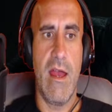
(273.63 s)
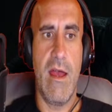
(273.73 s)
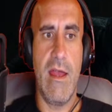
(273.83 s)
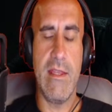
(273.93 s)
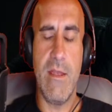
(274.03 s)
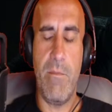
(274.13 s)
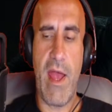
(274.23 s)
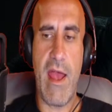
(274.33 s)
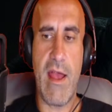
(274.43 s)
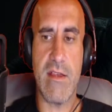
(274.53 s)
In the
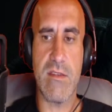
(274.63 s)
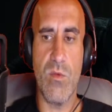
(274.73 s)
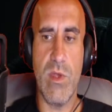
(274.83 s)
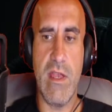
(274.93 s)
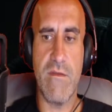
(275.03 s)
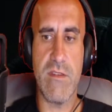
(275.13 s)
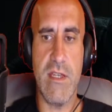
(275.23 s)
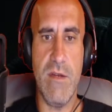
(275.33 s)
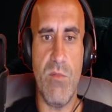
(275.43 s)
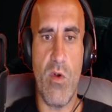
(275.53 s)
past, we have
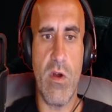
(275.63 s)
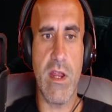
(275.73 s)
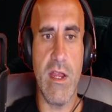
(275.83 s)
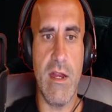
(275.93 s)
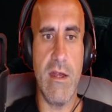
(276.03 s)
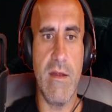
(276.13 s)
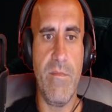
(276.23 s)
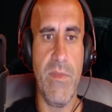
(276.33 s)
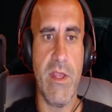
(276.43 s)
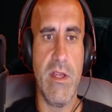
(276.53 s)
seen
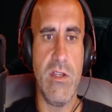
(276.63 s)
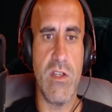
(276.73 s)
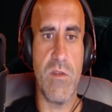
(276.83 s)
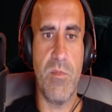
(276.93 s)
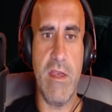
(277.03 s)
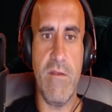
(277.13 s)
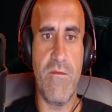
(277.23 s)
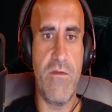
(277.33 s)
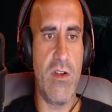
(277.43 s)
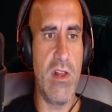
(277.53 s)
Morgan just be
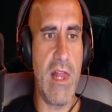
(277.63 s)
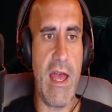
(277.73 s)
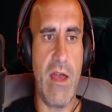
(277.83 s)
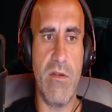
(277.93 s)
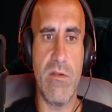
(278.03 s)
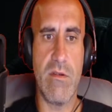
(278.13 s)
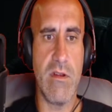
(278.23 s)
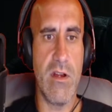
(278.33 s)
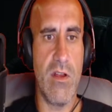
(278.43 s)
full out,